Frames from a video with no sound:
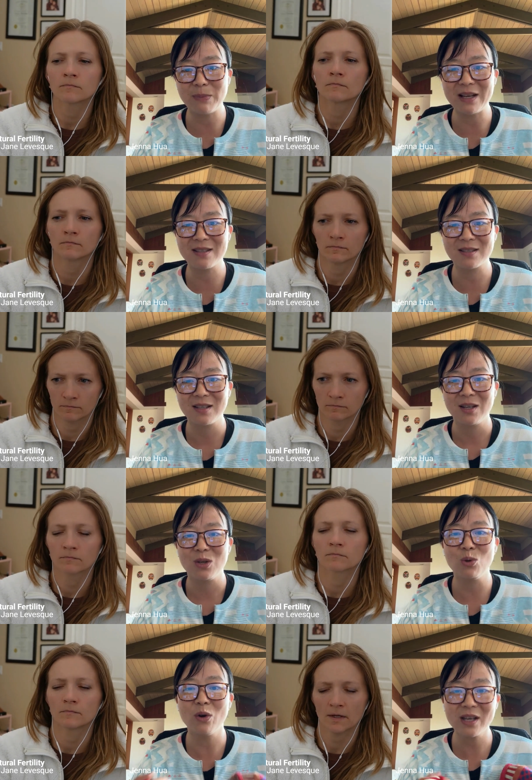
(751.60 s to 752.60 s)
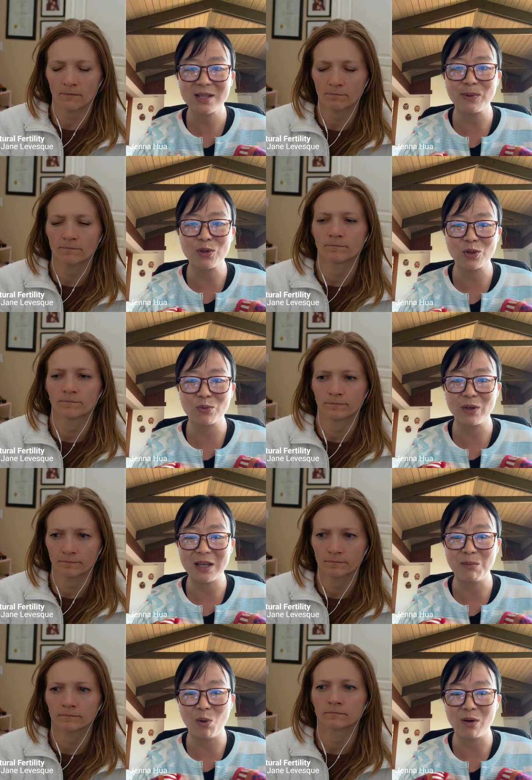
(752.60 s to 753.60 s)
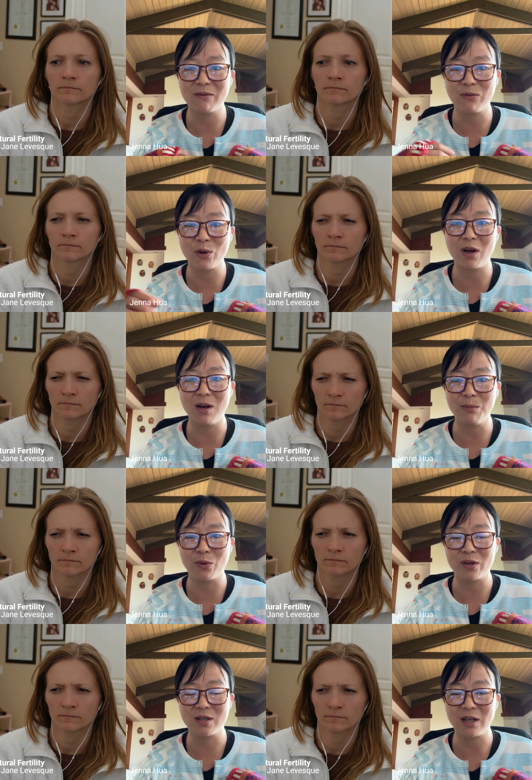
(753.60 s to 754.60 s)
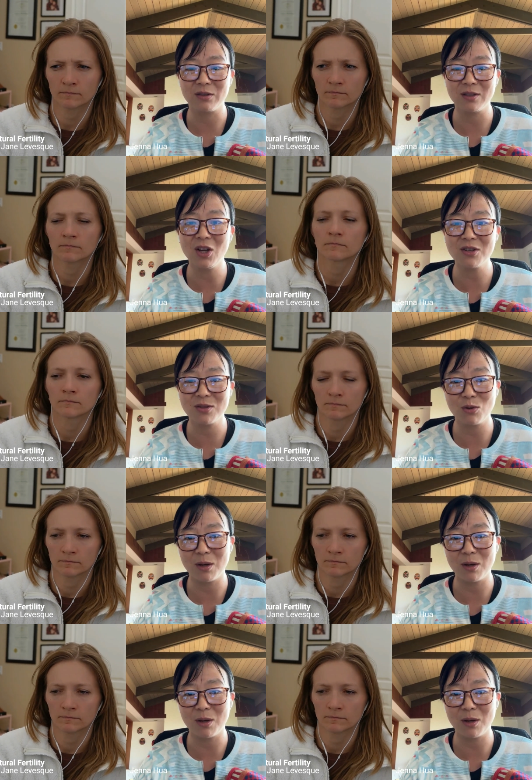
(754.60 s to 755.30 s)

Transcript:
Speaker 1: makes your exposure really important for your unborn child, not just your